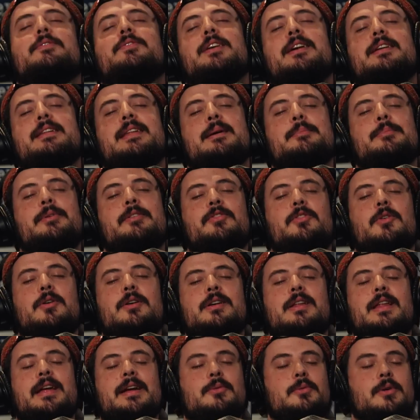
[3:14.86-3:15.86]
done that Whoa. Oh. before.
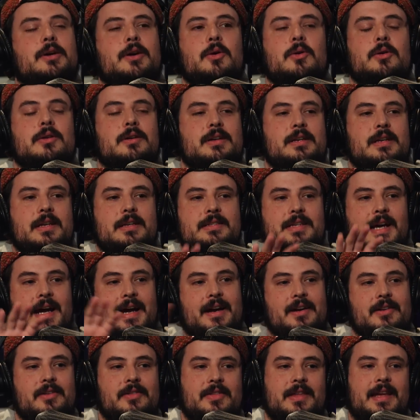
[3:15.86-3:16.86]
Like recorded an
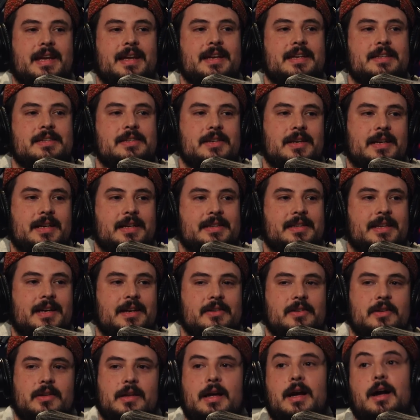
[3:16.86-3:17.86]
entire thing, and you get there
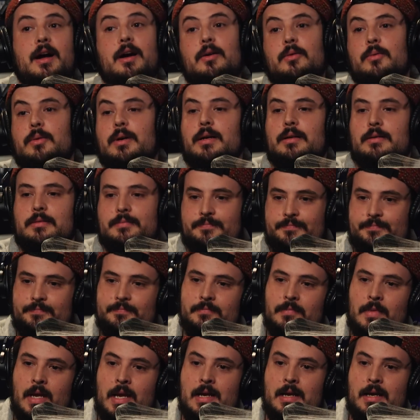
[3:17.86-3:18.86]
and you're like, oh well,
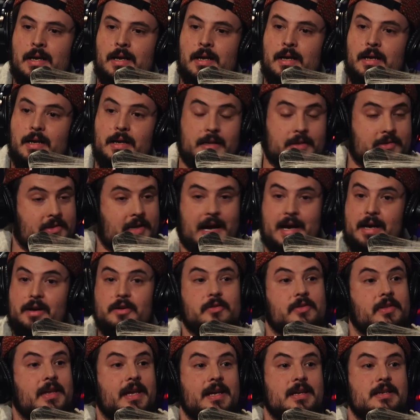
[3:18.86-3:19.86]

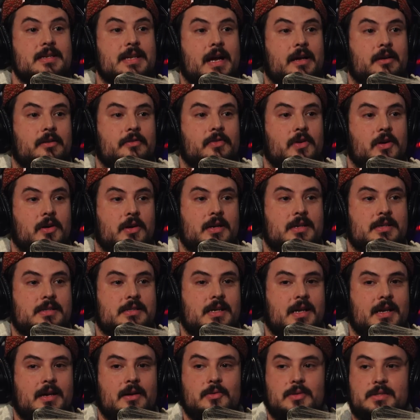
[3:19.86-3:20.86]
entire thing is out of focus.
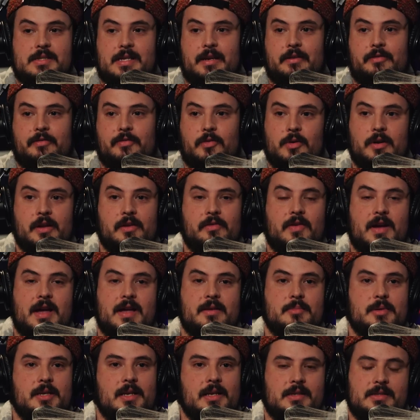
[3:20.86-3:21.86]
yeah. it's like
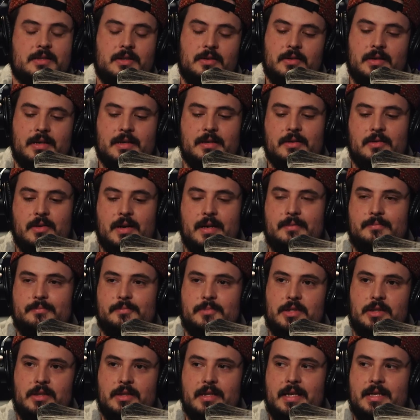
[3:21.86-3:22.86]
45 minutes. Okay, great. If
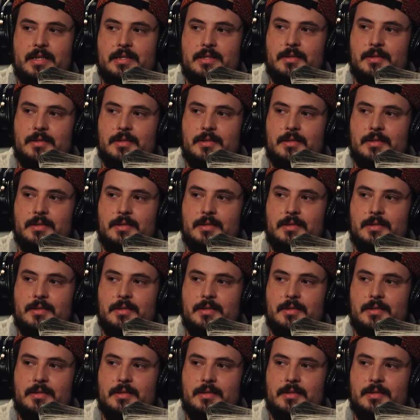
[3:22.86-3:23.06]
you Delete. notice